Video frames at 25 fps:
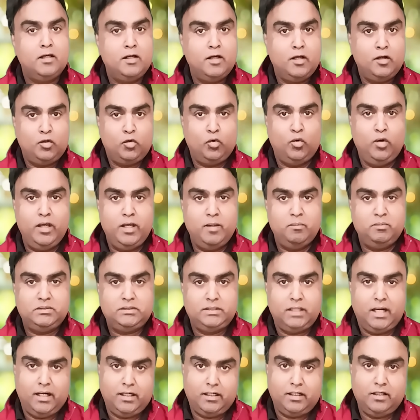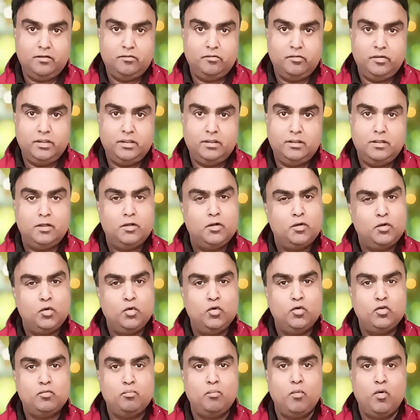Today I'm starting with
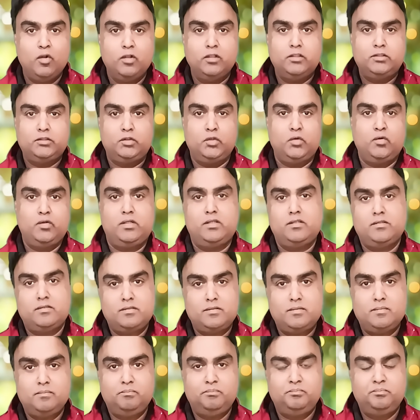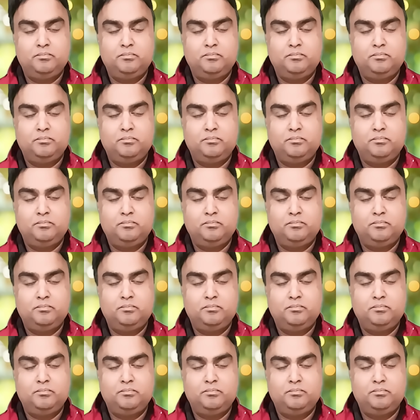two small stories.